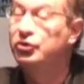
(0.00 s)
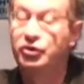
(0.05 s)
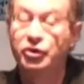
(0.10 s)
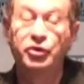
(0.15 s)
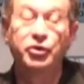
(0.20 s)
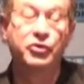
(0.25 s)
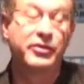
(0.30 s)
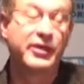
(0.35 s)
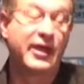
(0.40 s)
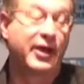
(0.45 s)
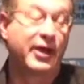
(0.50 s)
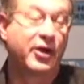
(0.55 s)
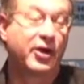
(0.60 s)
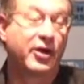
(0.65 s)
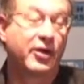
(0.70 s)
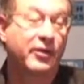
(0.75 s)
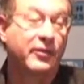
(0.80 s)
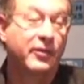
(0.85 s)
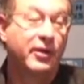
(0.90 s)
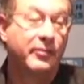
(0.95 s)
do
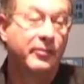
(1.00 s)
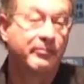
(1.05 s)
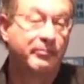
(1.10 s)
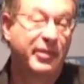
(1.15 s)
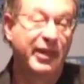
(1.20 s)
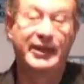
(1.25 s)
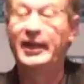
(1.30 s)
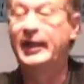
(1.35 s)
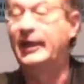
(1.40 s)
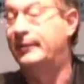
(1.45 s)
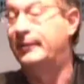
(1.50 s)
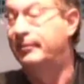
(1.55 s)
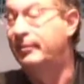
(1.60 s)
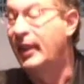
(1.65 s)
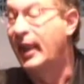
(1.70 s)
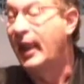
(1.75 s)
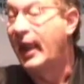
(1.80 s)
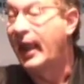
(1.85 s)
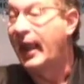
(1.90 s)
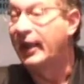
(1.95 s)
their bidding.
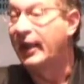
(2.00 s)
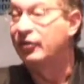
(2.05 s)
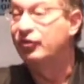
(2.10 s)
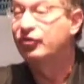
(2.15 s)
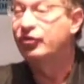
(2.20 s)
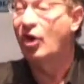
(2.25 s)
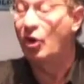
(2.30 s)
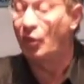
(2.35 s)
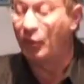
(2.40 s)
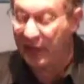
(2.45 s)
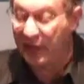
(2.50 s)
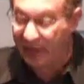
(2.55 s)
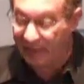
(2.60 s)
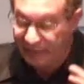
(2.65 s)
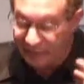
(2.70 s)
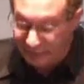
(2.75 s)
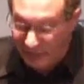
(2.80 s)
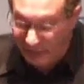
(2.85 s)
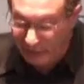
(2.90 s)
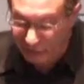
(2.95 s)
And so we
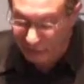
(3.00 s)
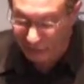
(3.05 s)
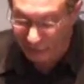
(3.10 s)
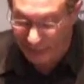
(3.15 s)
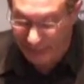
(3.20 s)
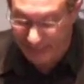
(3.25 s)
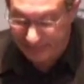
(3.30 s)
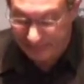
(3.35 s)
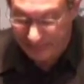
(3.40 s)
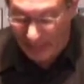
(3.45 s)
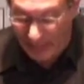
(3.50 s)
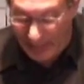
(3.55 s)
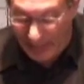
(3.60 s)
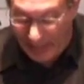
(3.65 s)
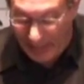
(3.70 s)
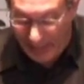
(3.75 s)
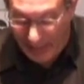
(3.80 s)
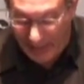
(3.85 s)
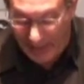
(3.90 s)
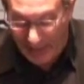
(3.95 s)
essentially
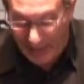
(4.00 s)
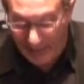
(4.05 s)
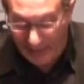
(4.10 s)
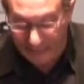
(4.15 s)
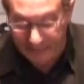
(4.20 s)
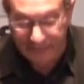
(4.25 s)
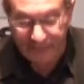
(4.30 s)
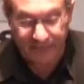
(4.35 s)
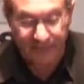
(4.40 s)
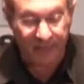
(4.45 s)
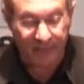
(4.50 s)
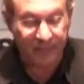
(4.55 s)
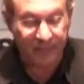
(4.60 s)
have